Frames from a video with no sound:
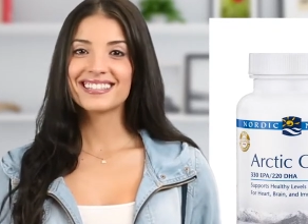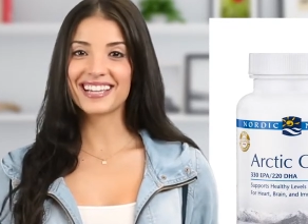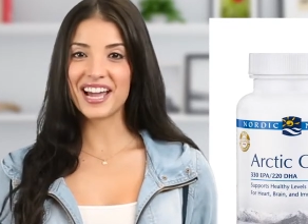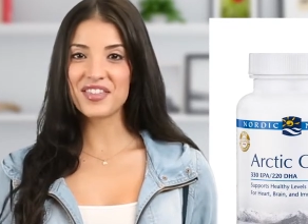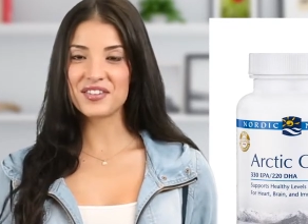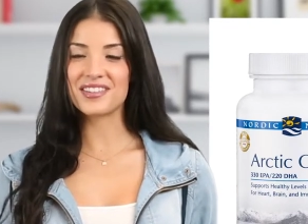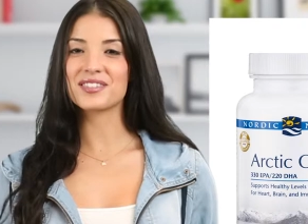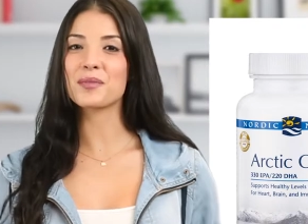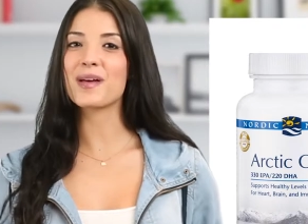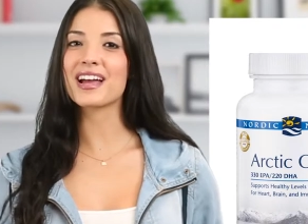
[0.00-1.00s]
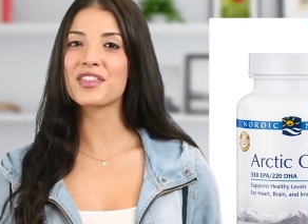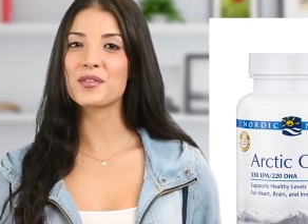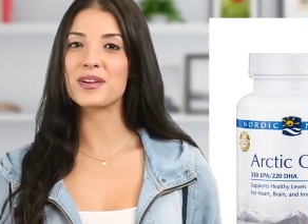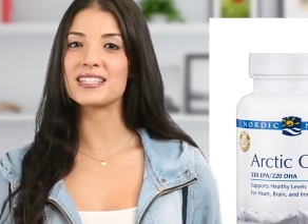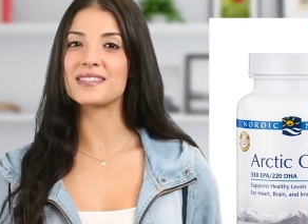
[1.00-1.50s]
Together, these
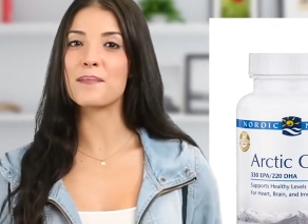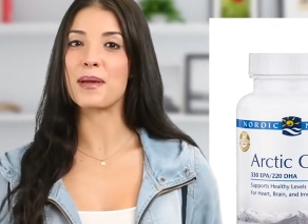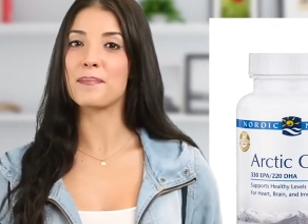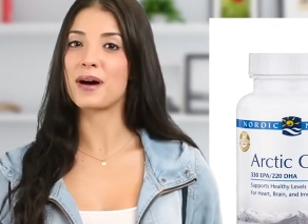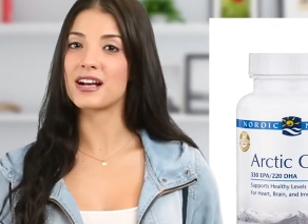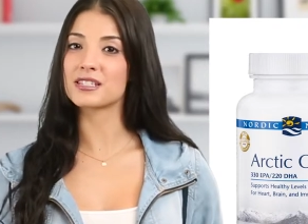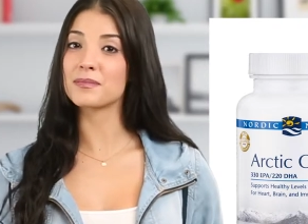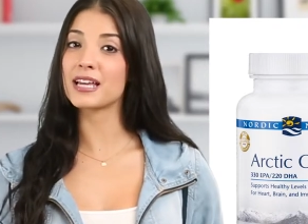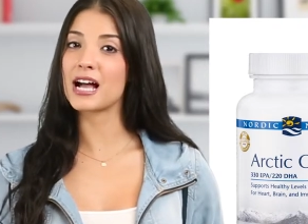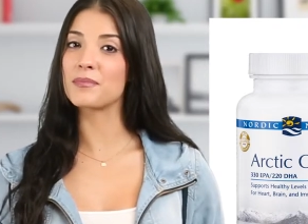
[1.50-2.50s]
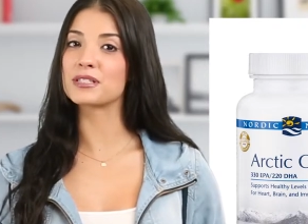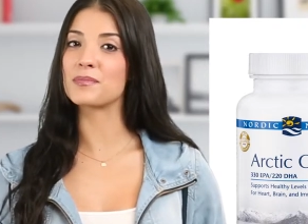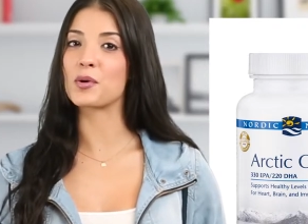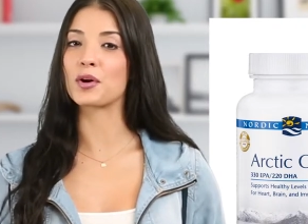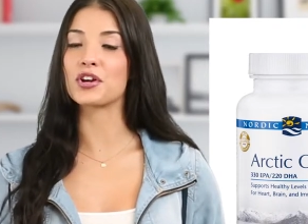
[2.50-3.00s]
omega-3s may possibly help
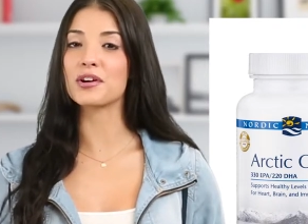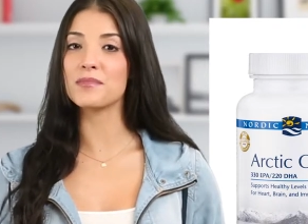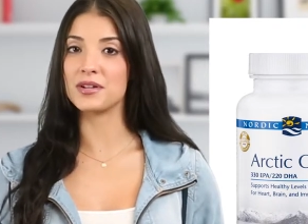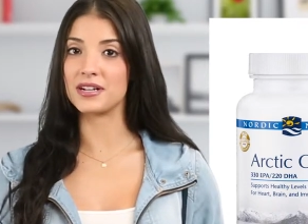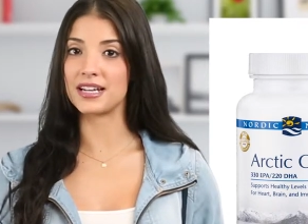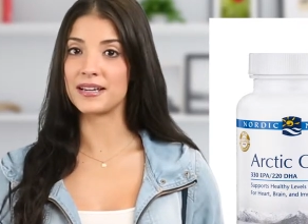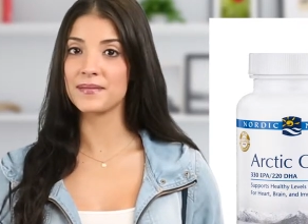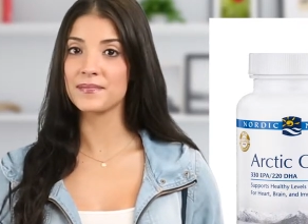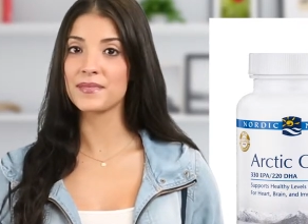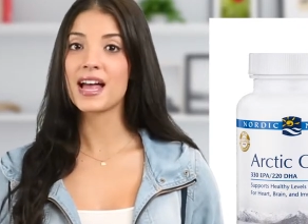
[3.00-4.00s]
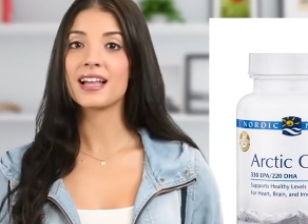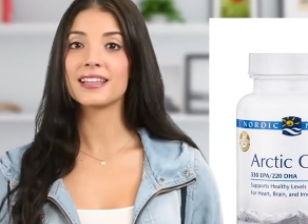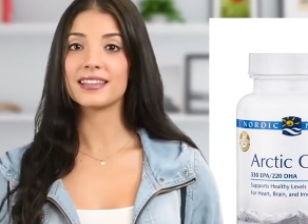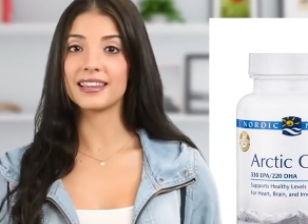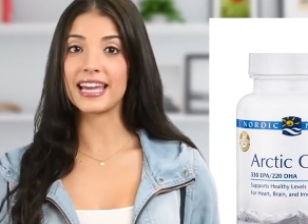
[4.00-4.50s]
support your immunity,
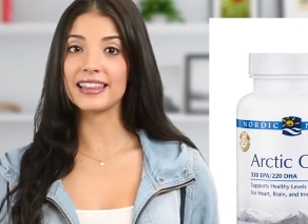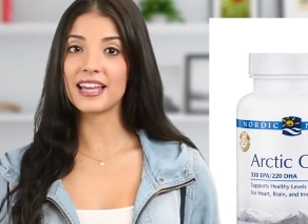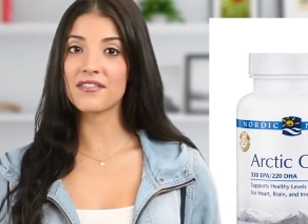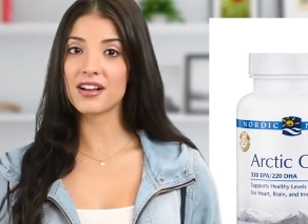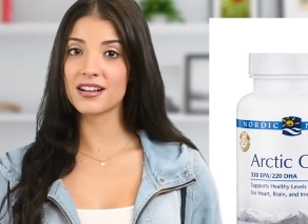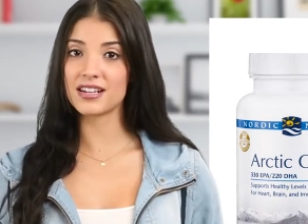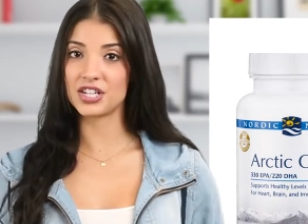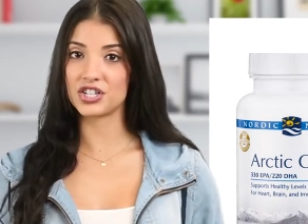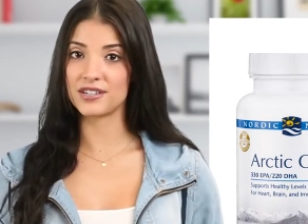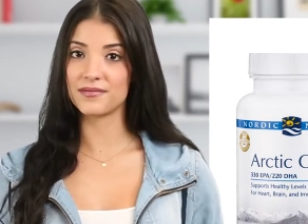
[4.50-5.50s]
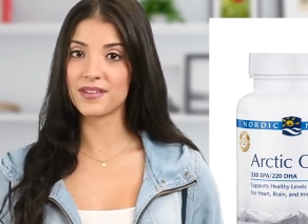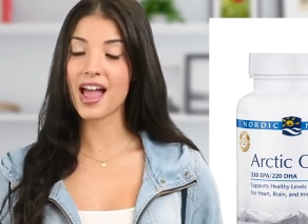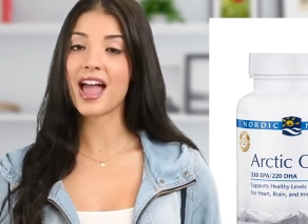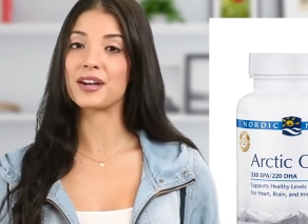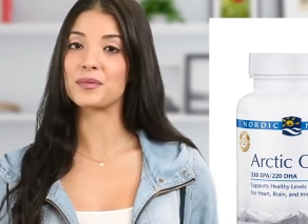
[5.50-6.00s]
late life cognition,
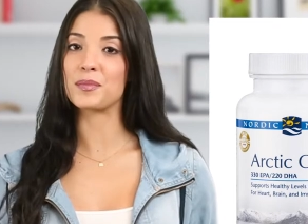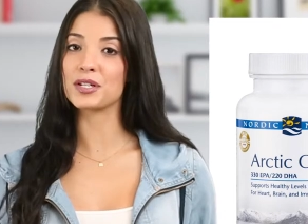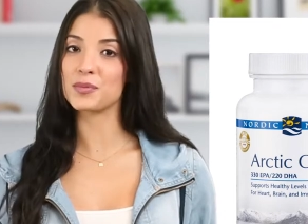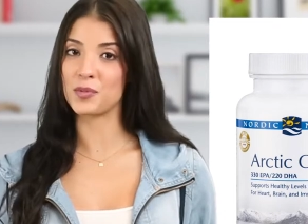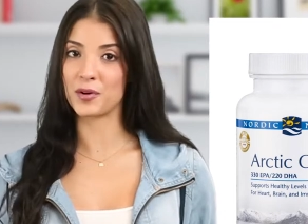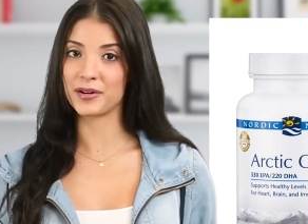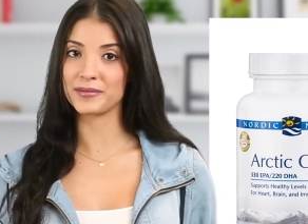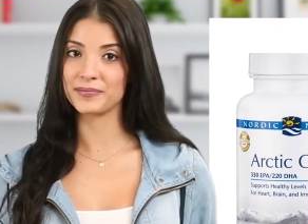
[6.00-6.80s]
and much more.